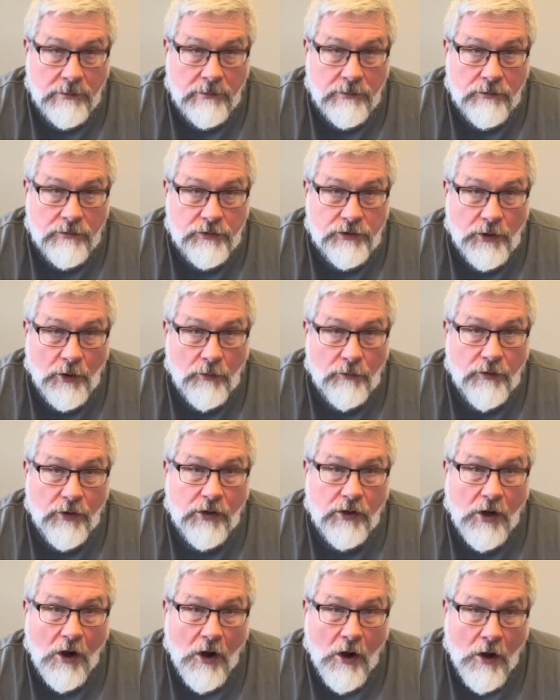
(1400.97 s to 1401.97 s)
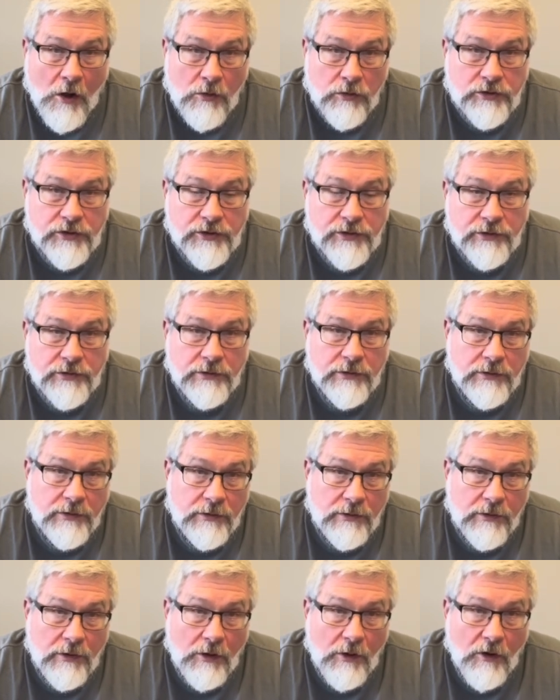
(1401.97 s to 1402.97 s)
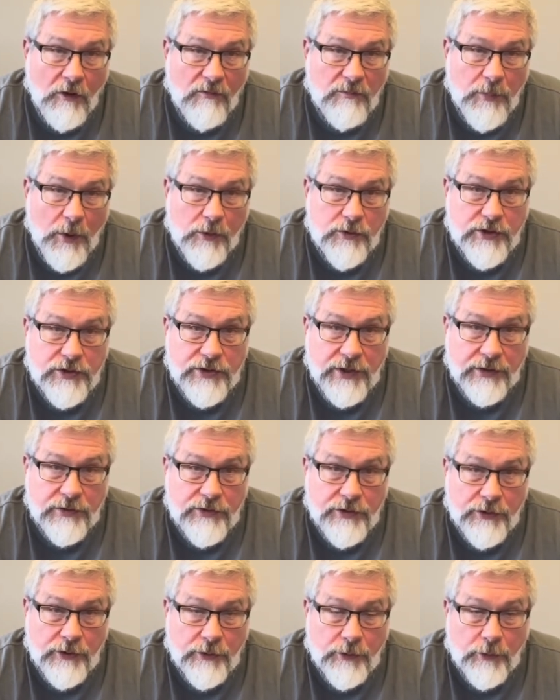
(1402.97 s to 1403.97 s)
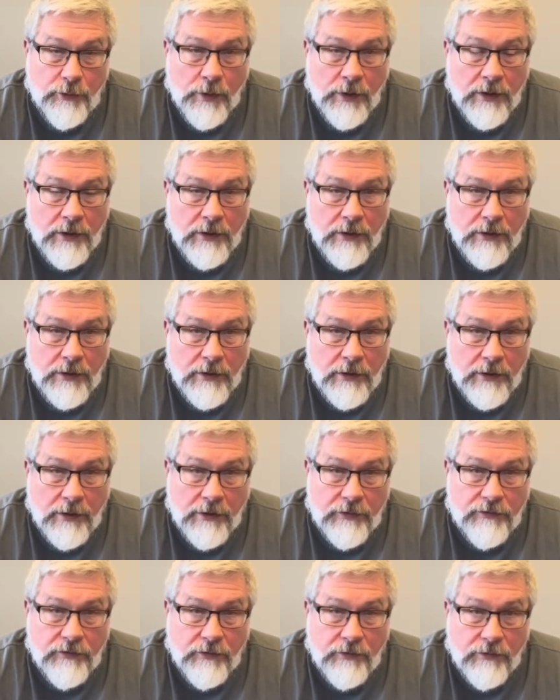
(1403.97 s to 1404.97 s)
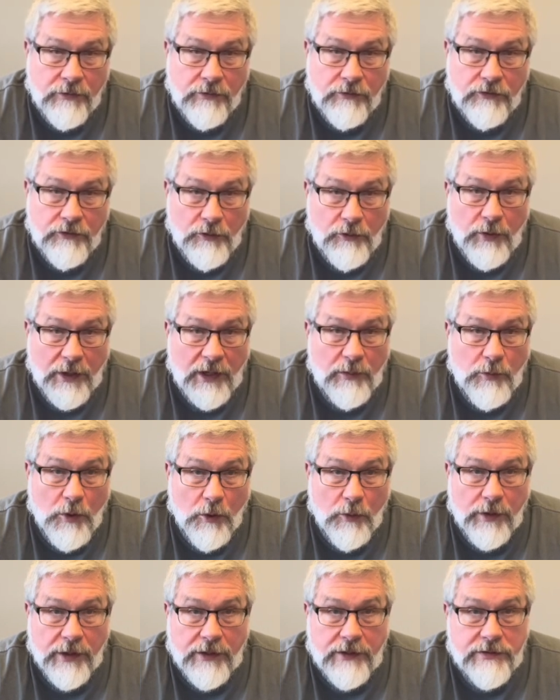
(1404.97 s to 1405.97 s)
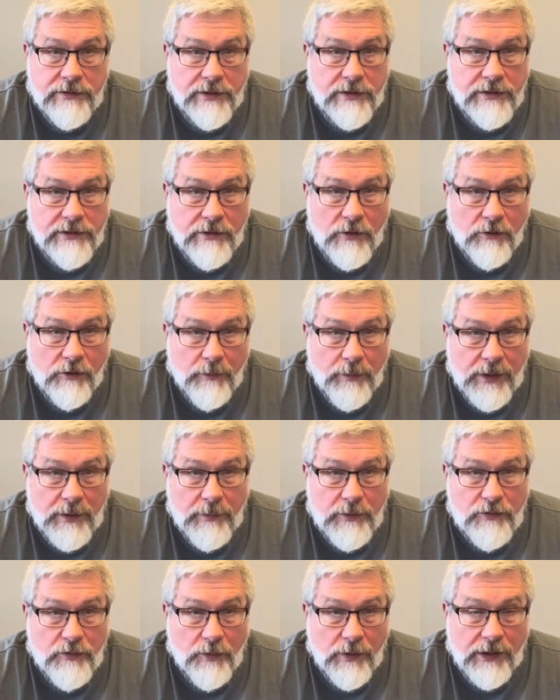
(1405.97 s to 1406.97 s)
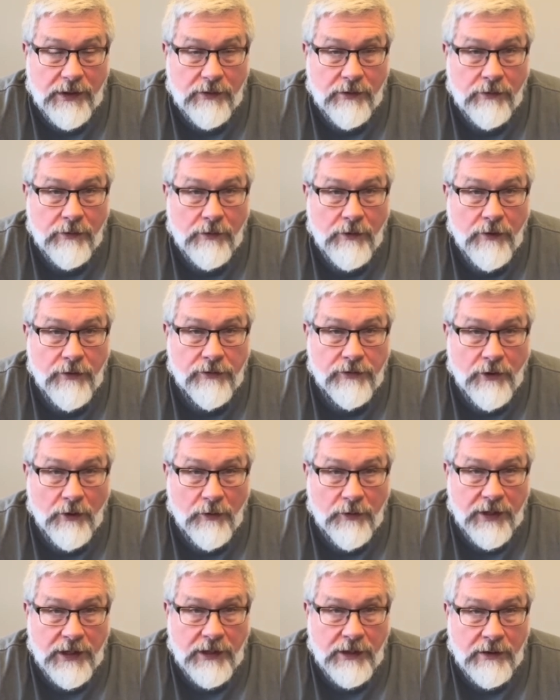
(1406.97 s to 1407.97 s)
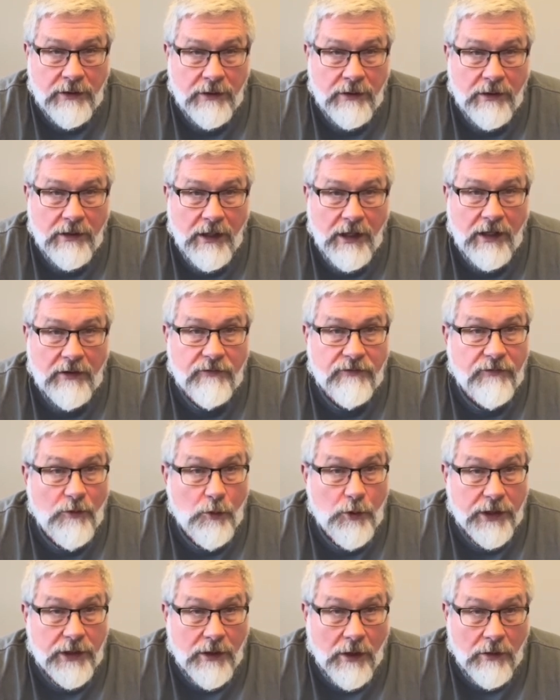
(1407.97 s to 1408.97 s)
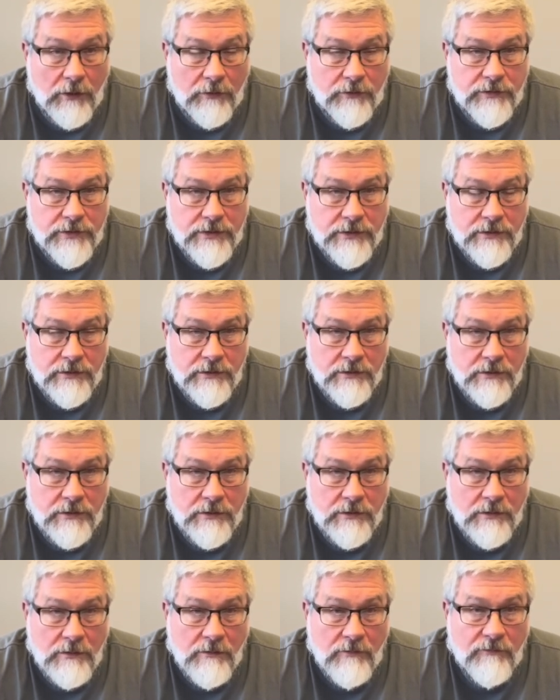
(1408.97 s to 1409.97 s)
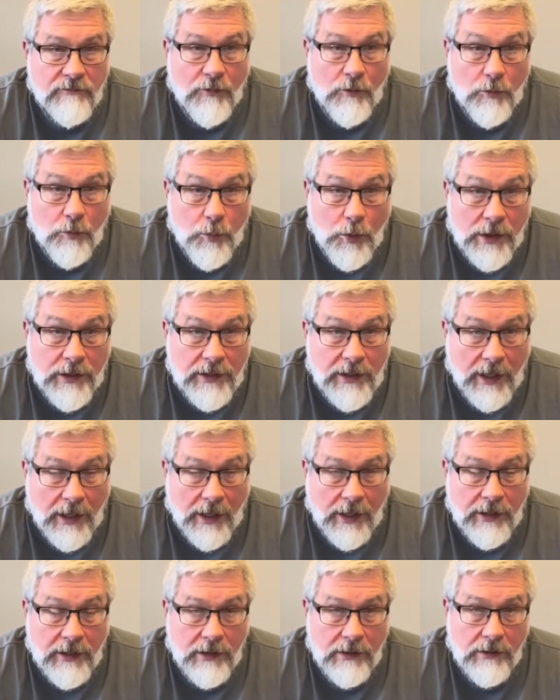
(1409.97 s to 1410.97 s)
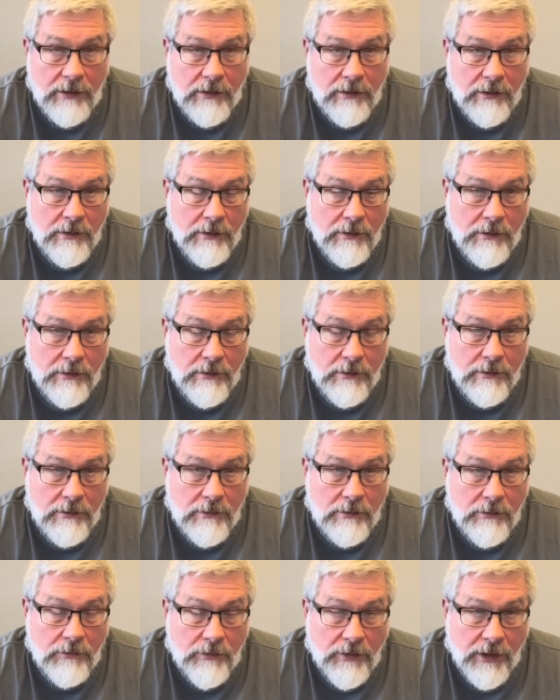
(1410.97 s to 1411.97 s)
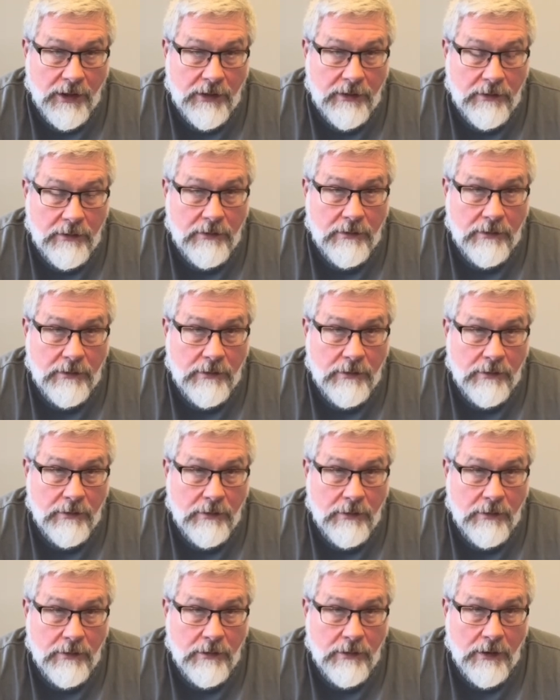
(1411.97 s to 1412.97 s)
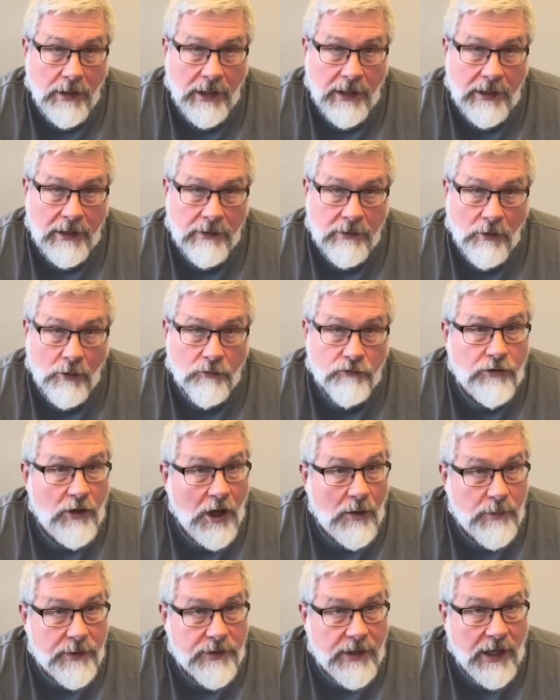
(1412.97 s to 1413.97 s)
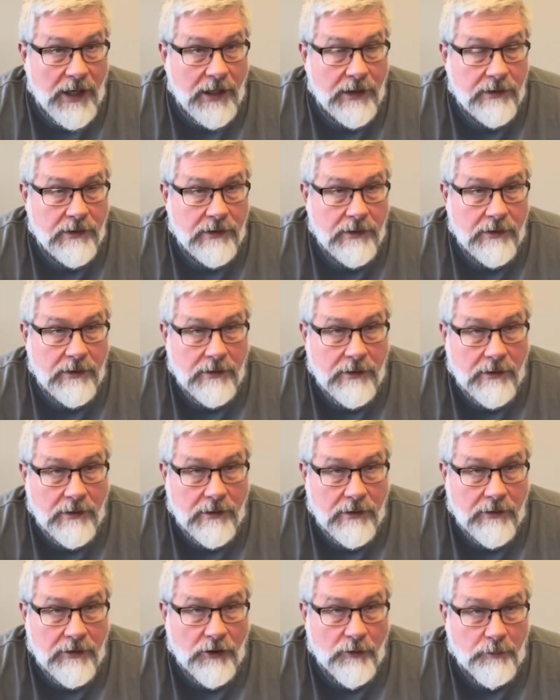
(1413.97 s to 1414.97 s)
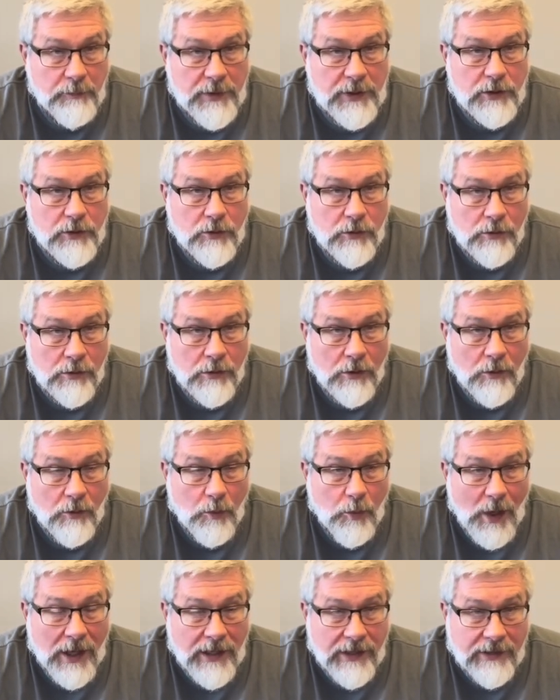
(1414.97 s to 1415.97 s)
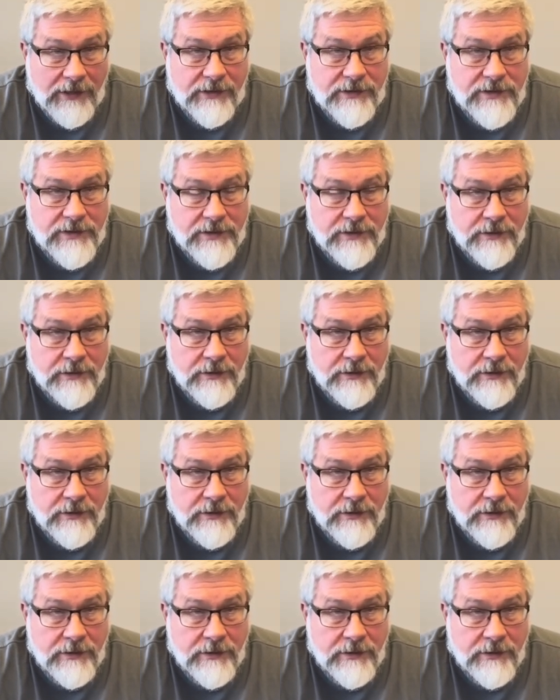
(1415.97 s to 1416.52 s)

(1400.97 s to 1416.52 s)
So the cost of purchasing 2 MREs is going to be between $30 and $40 for one day, okay? And on top of that, the meal weighs,